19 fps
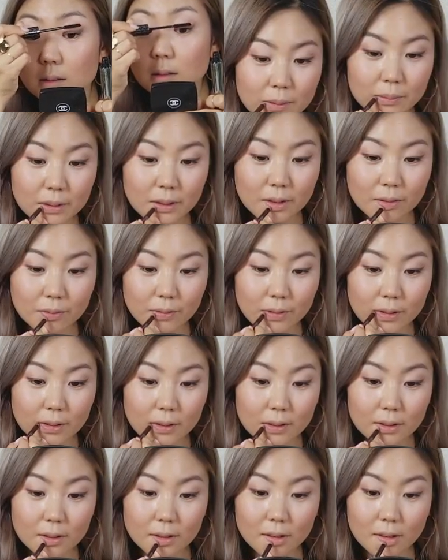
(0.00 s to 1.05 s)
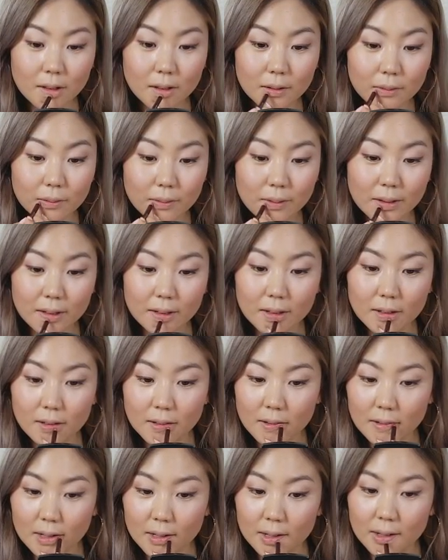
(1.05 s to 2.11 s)
I'm looking for a long wear.
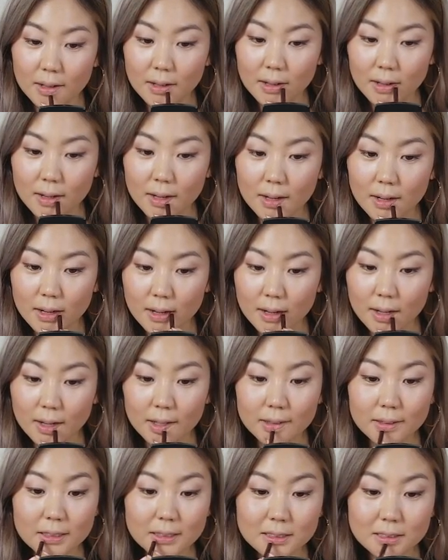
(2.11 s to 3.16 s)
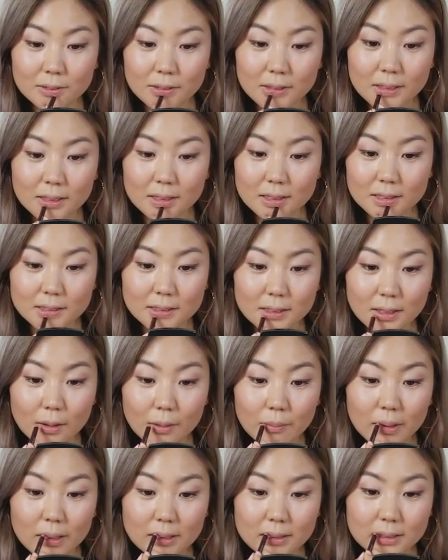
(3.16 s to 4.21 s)
This one is
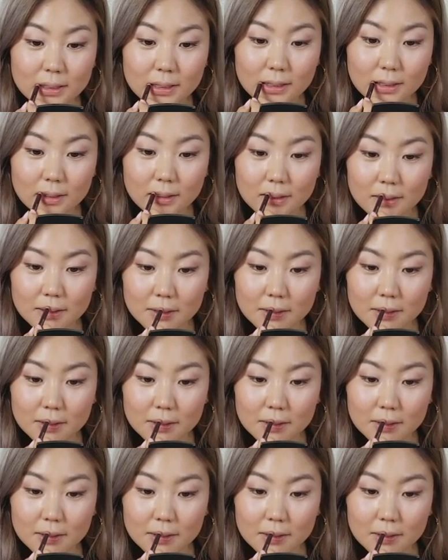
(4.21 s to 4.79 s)
amazing.